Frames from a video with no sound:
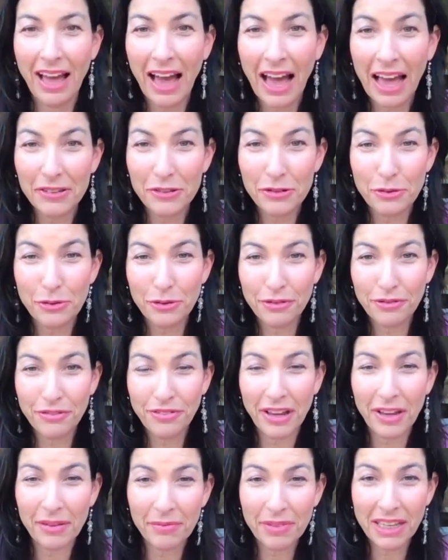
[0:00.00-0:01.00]
High school
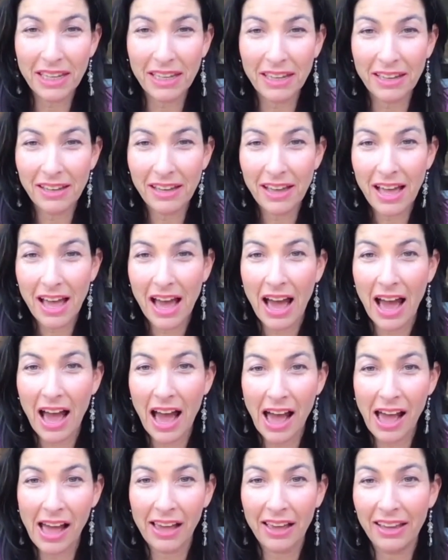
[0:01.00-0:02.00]
family,
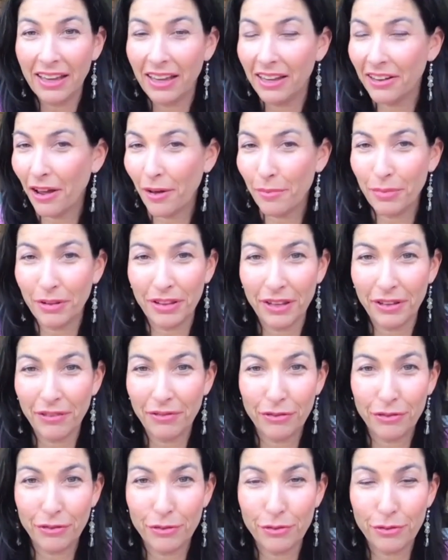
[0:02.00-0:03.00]
I cannot
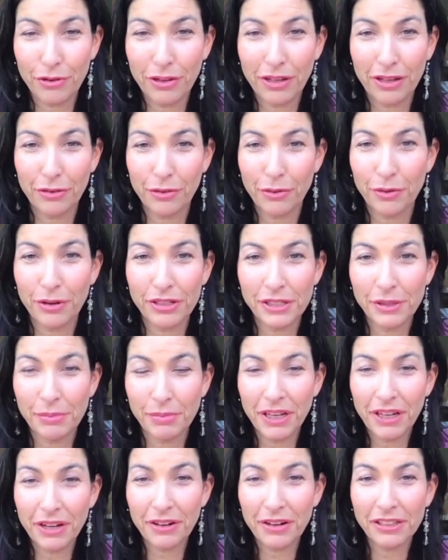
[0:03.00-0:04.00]
believe school is going to
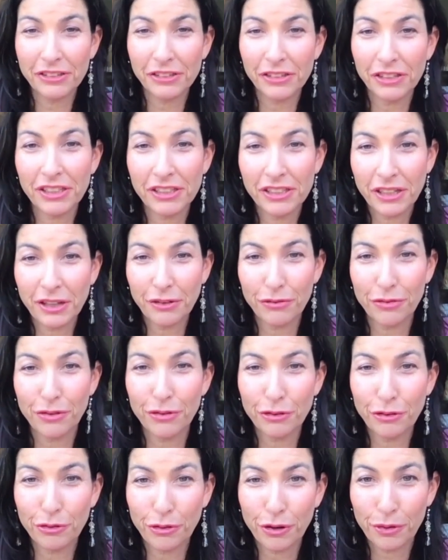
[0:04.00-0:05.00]
be here in just a
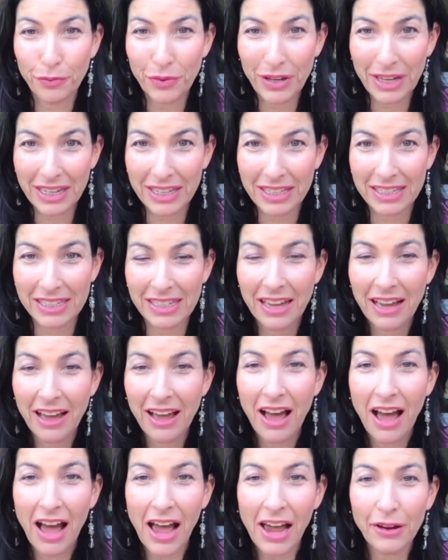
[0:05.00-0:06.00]
few short weeks.
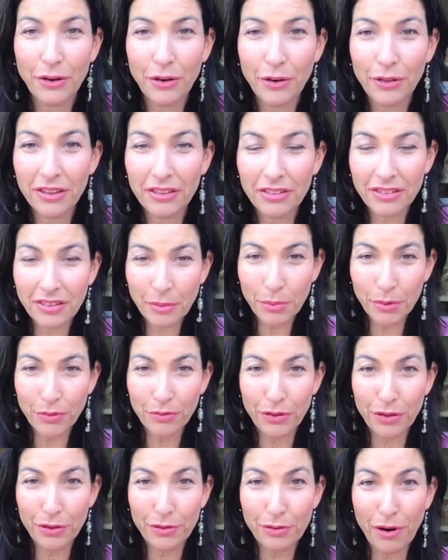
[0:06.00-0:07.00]
I know that some
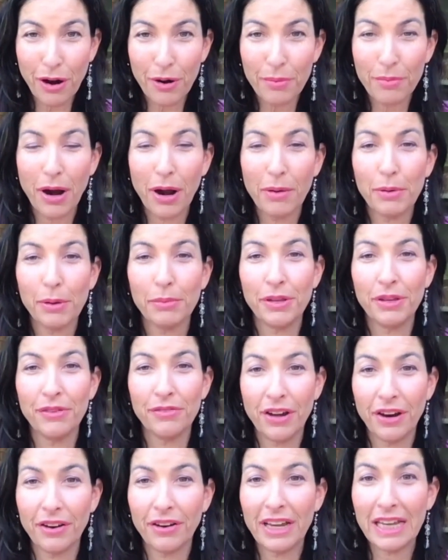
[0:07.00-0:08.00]
of you are probably
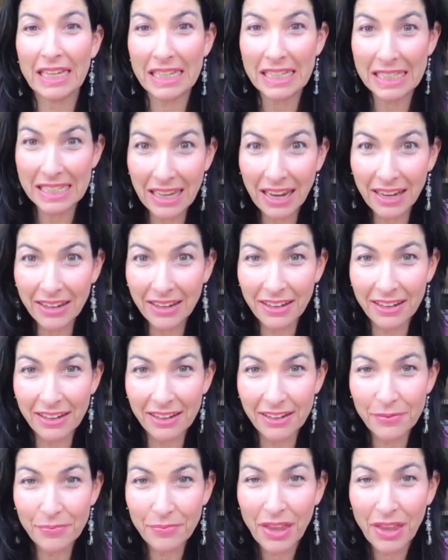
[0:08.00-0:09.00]
very excited,
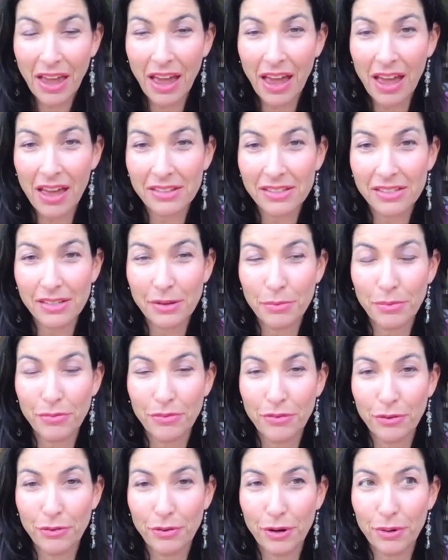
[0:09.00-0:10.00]
and some of
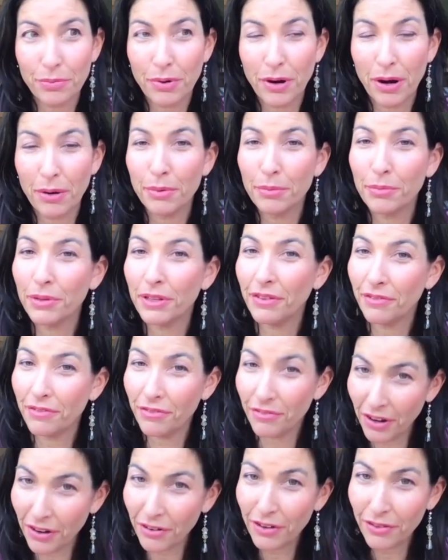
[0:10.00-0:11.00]
you are probably
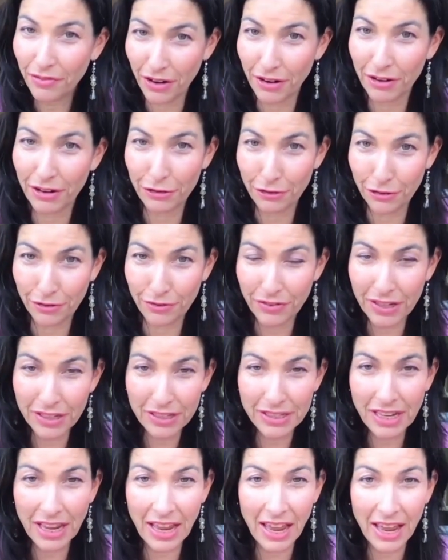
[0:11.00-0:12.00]
very, very
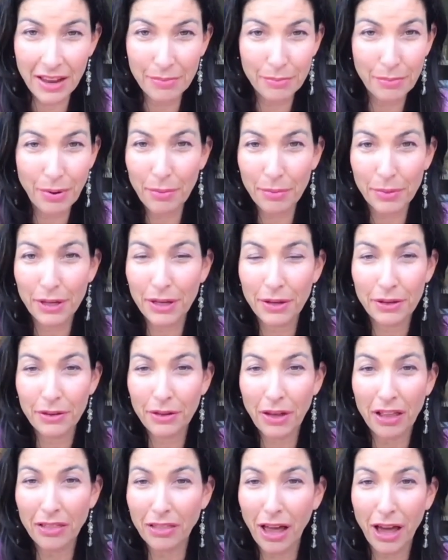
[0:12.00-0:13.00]
nervous, and probably
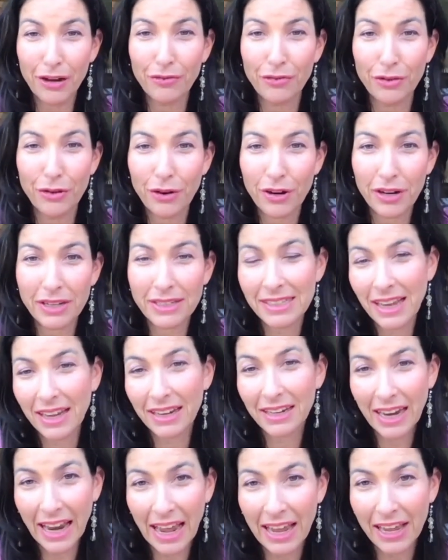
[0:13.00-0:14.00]
a lot of you are
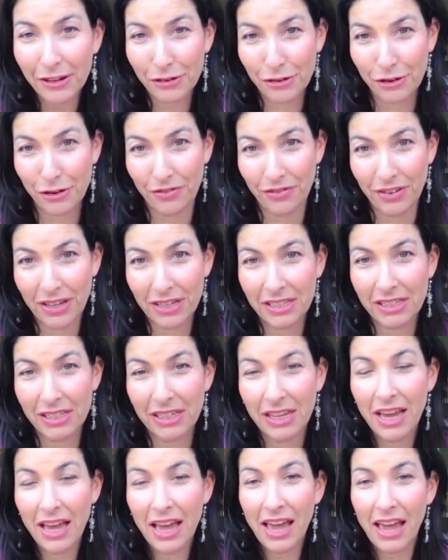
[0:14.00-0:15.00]
excited and nervous.
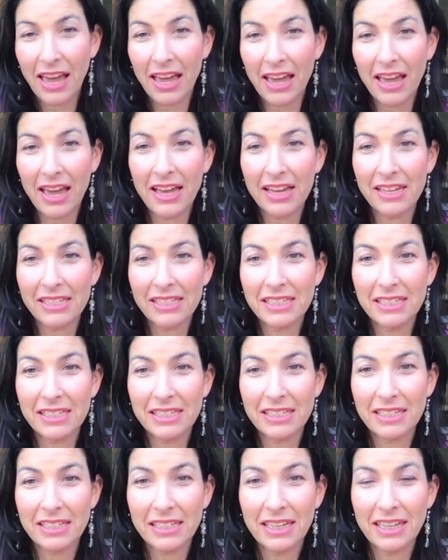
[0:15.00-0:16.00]
And
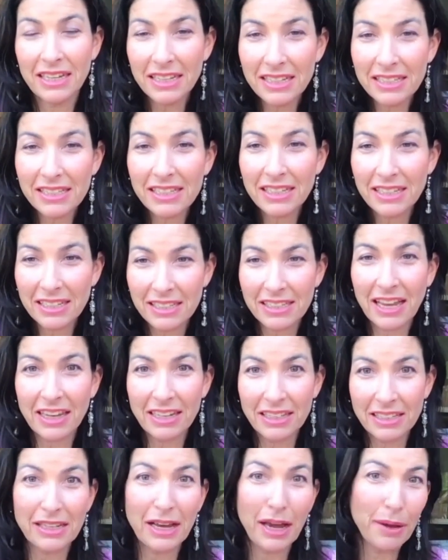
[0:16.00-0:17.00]
it is an
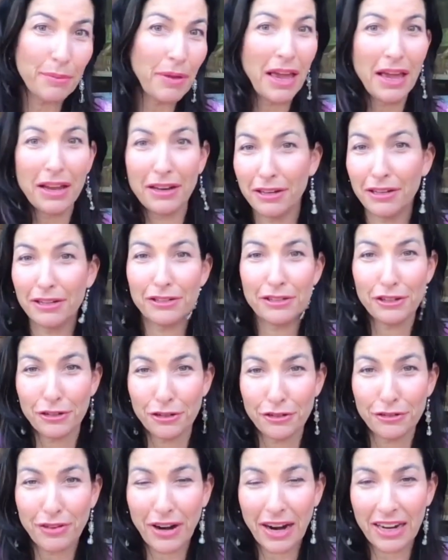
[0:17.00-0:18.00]
exciting time, and it is a
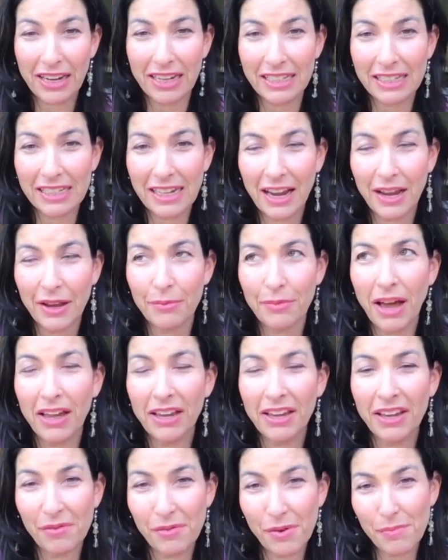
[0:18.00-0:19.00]
nerve-wracking time. I
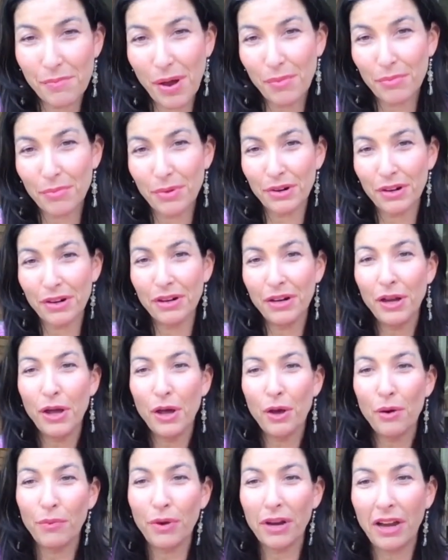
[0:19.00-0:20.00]
can remember
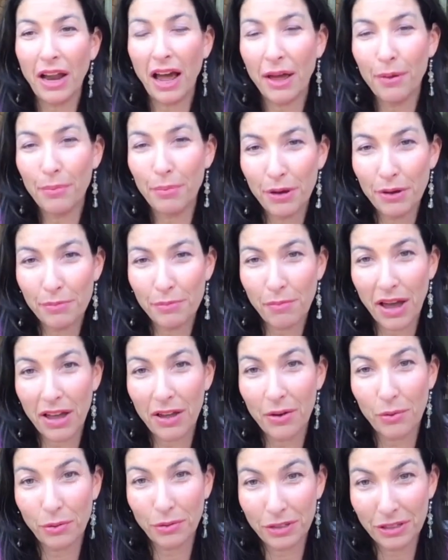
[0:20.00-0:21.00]
when I put
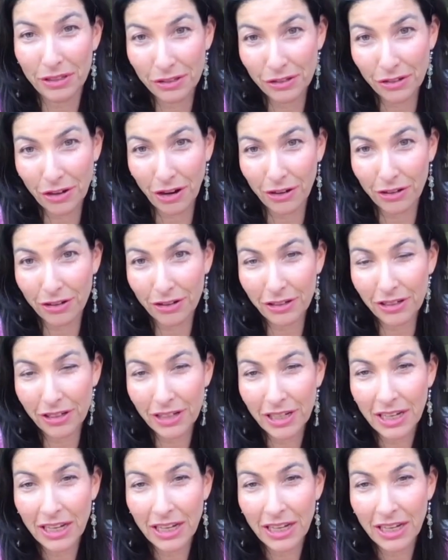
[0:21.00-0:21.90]
my oldest daughter